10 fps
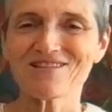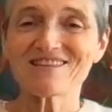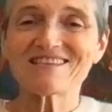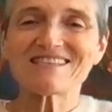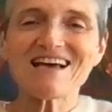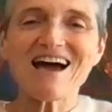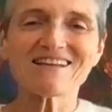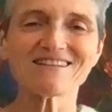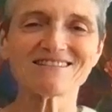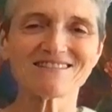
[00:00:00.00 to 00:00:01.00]
the
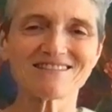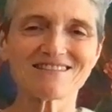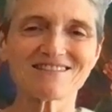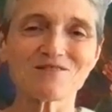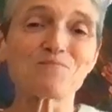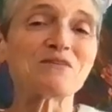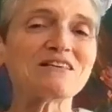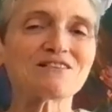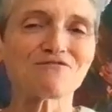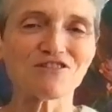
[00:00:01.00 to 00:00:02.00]
silence, the
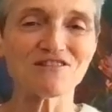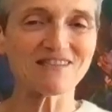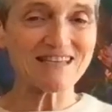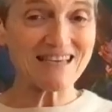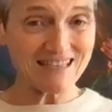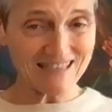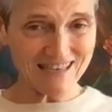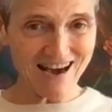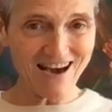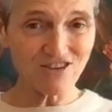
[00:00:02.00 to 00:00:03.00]
peacefulness
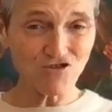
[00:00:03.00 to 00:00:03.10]
inside,